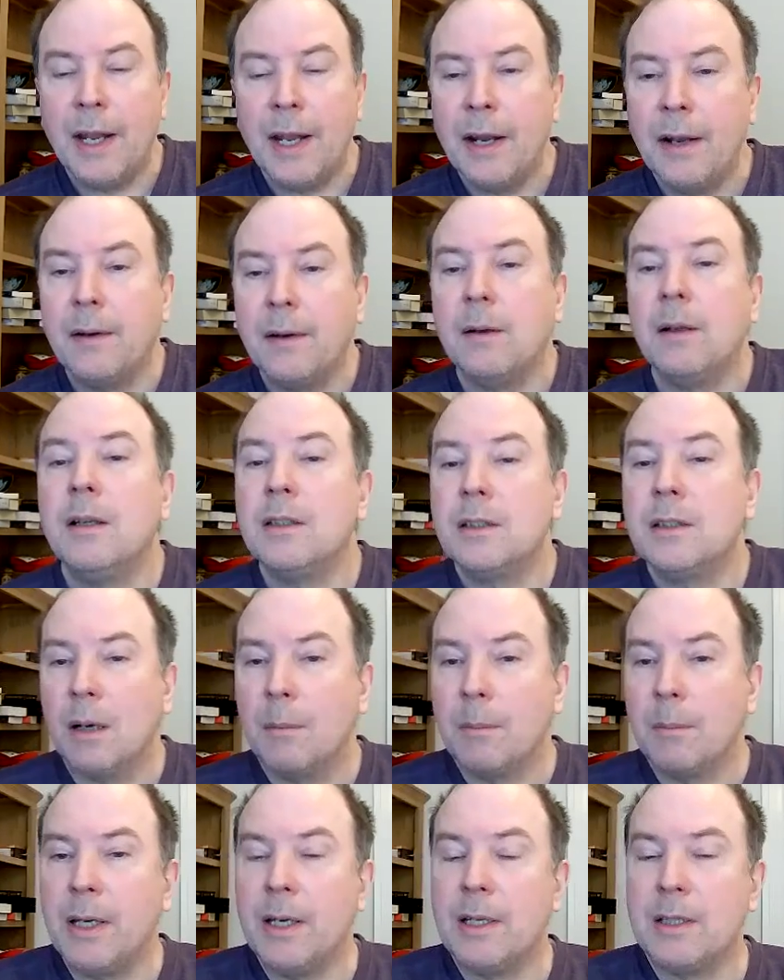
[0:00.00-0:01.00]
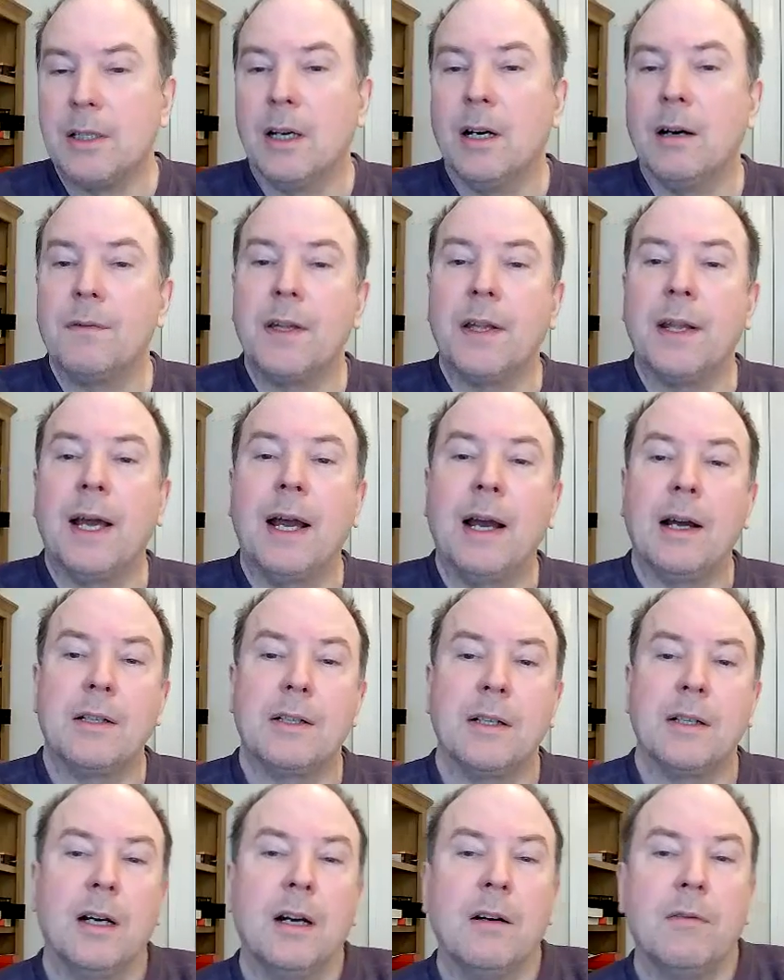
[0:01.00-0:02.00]
And then some years after
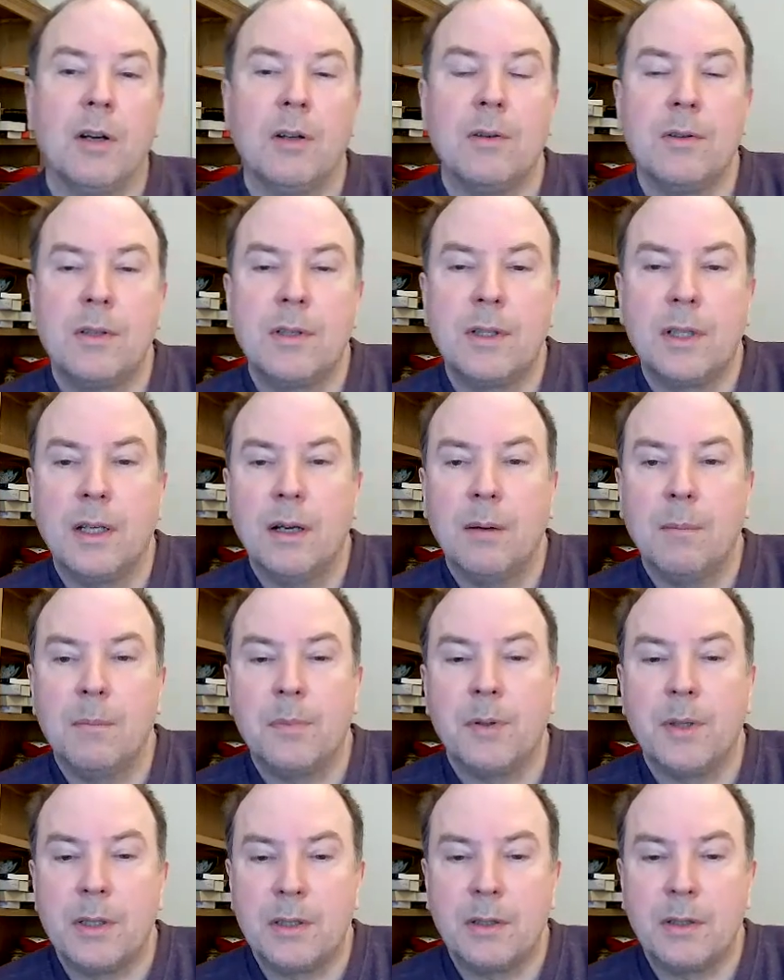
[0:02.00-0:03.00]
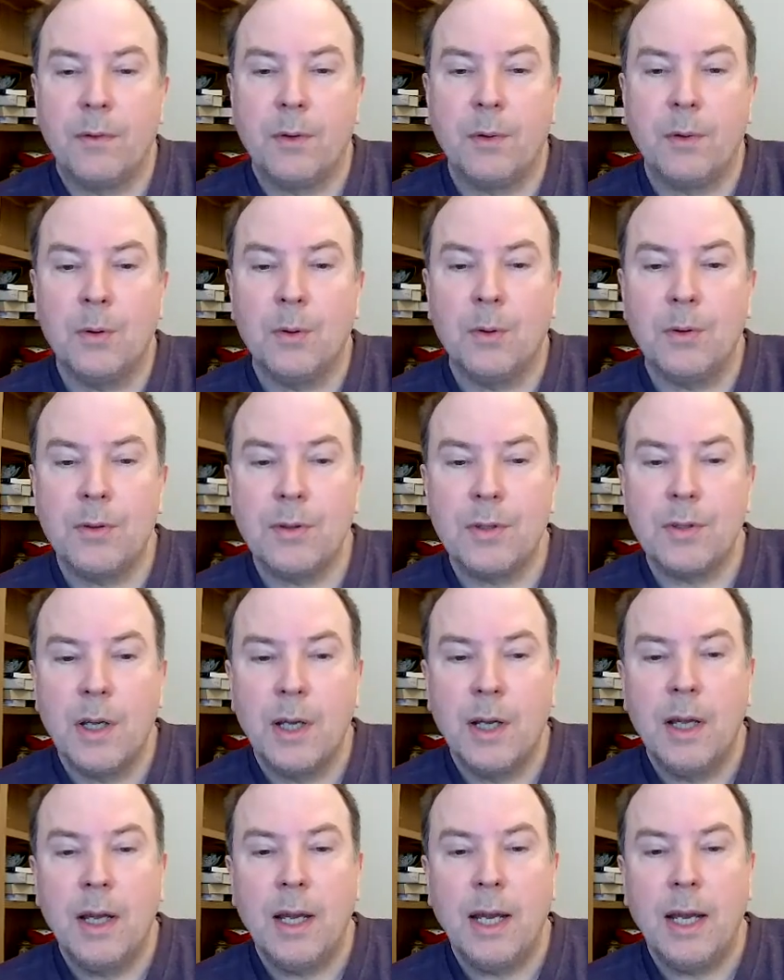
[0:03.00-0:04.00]
that, I wrote Prince of
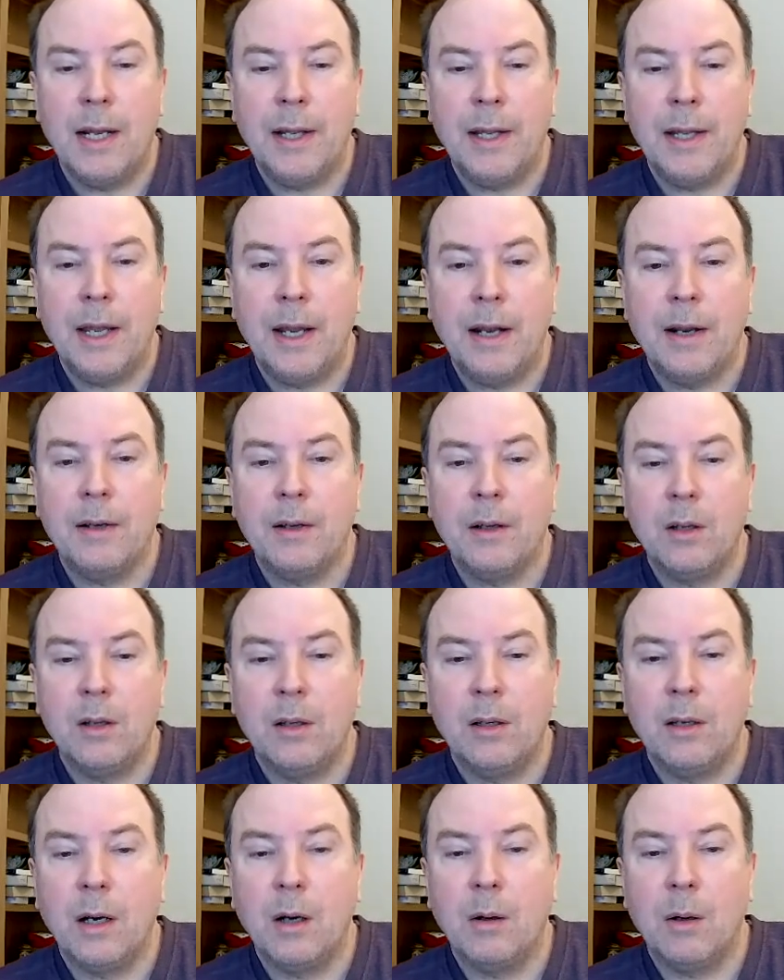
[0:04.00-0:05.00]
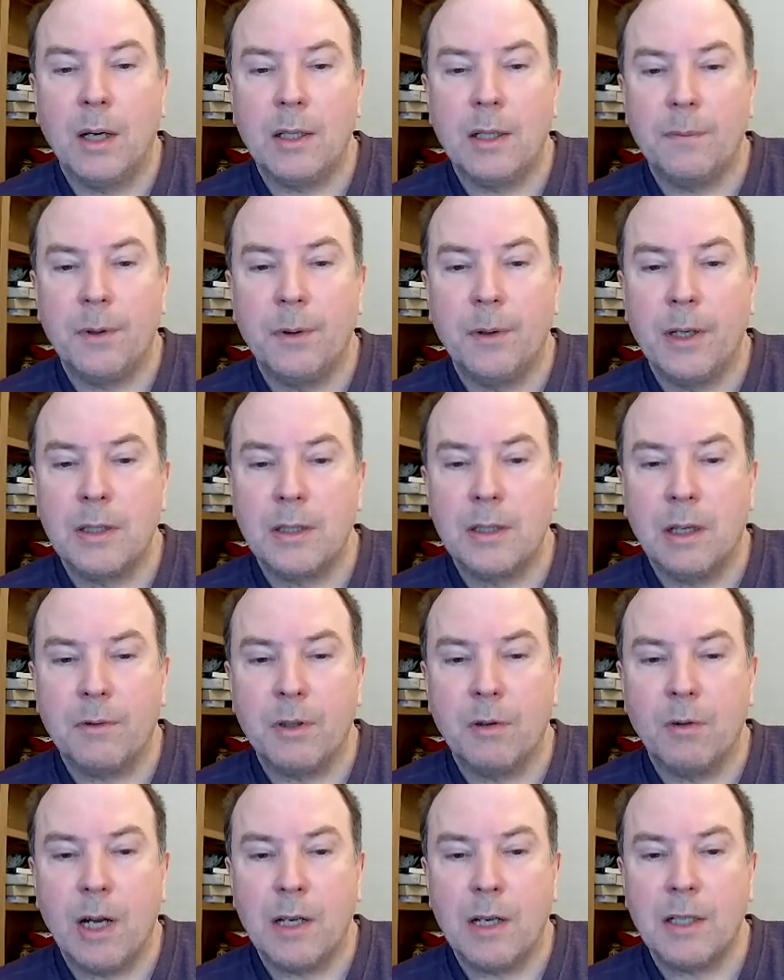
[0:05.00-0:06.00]
Thorns. And then quite a few years
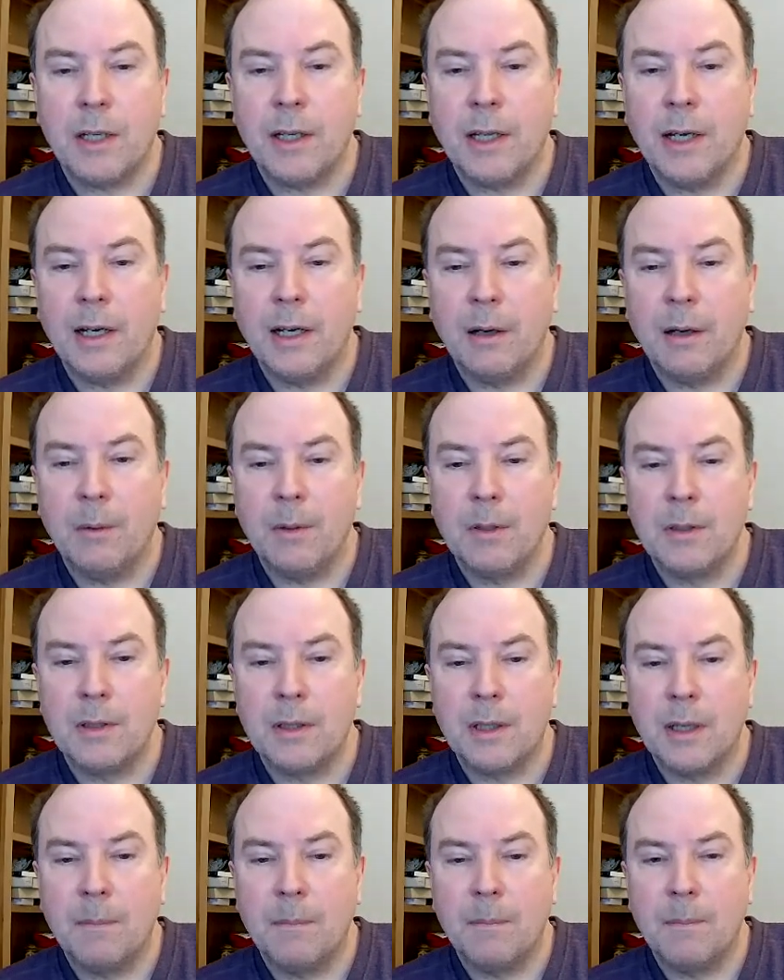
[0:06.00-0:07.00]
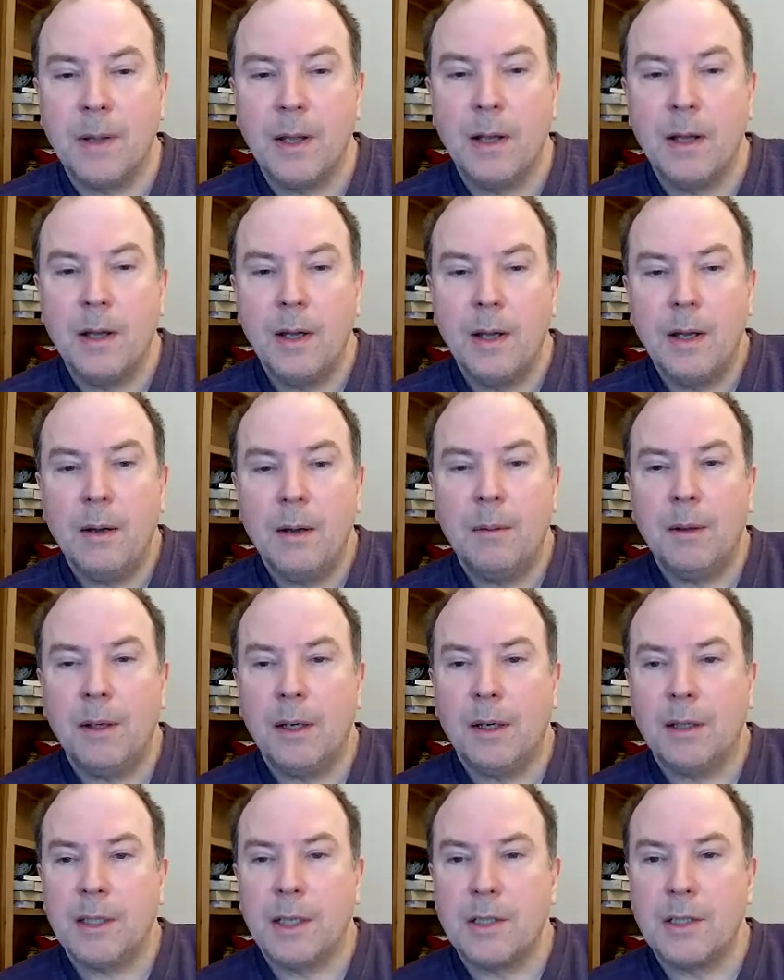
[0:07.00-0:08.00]
after writing that, I was
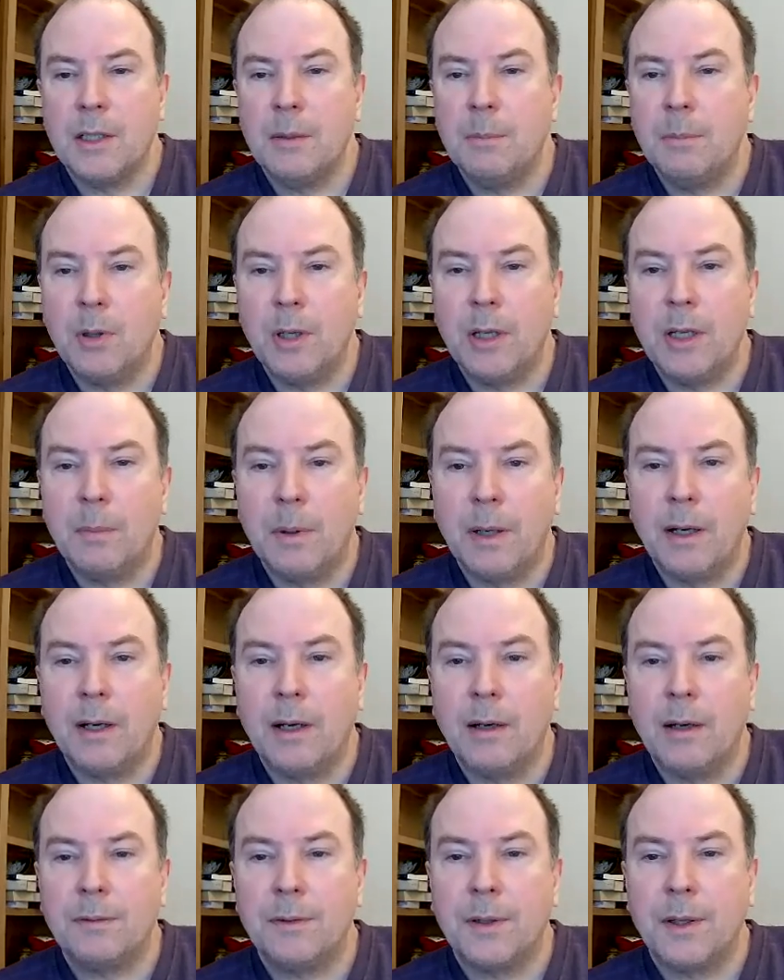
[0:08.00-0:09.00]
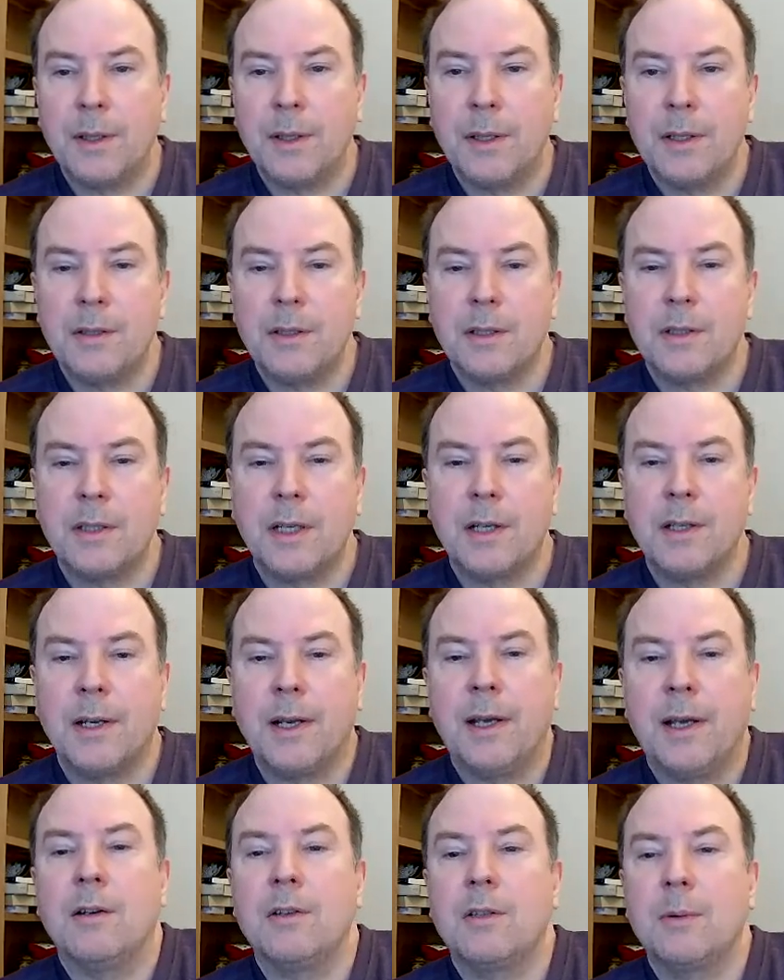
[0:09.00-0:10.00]
essentially bullied by a friend into
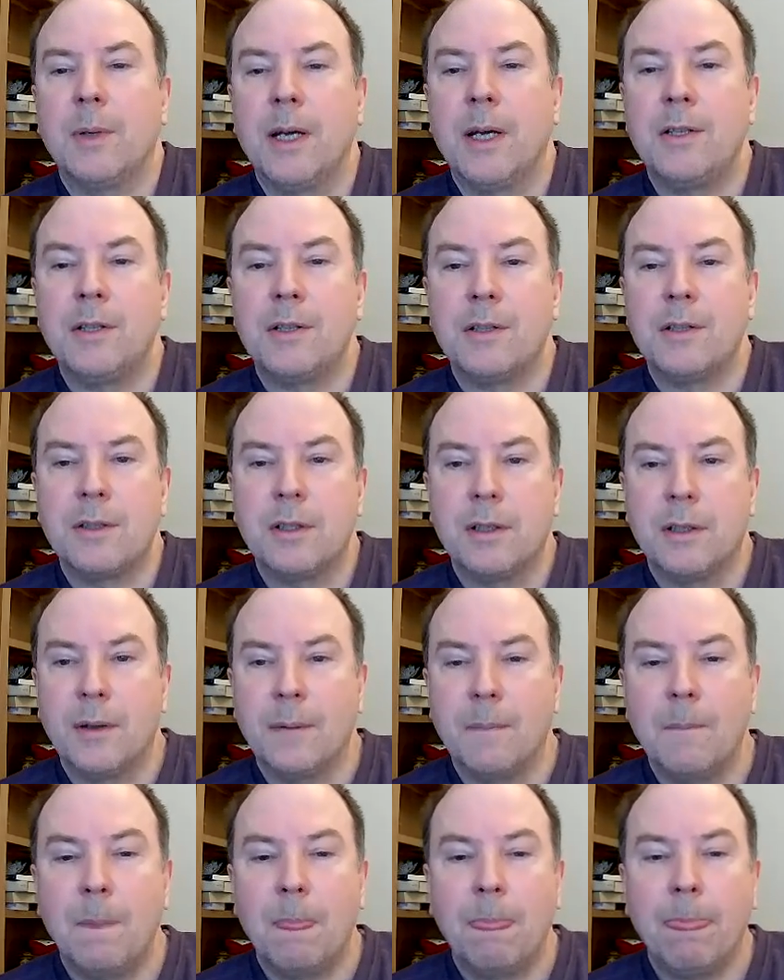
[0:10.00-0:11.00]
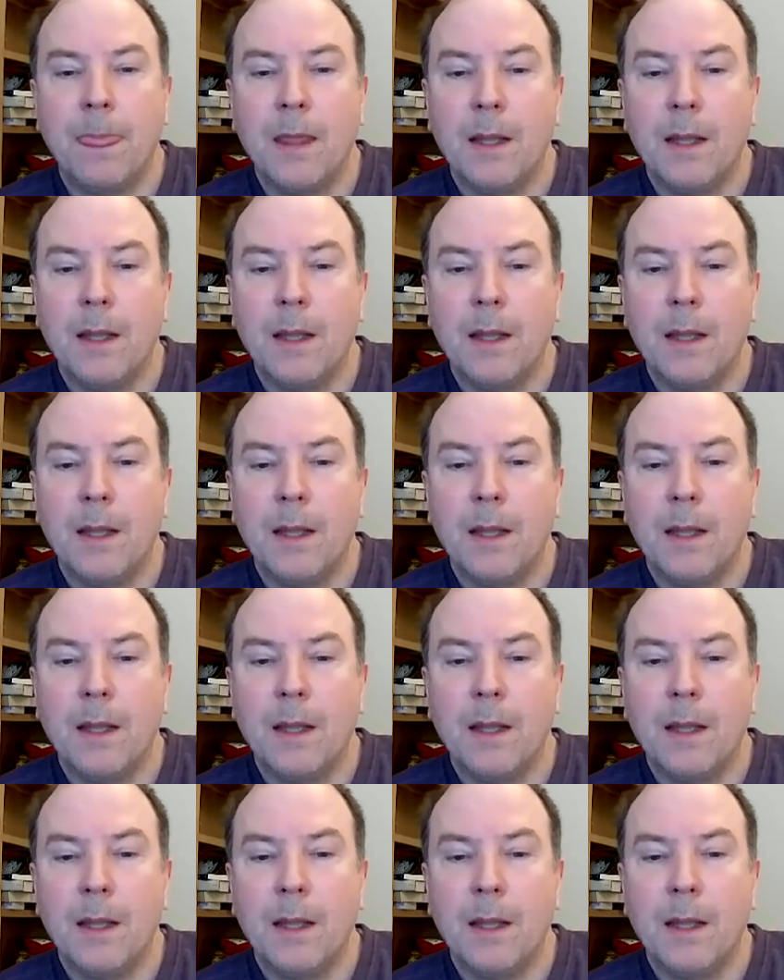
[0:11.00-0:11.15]
sending out to agents, and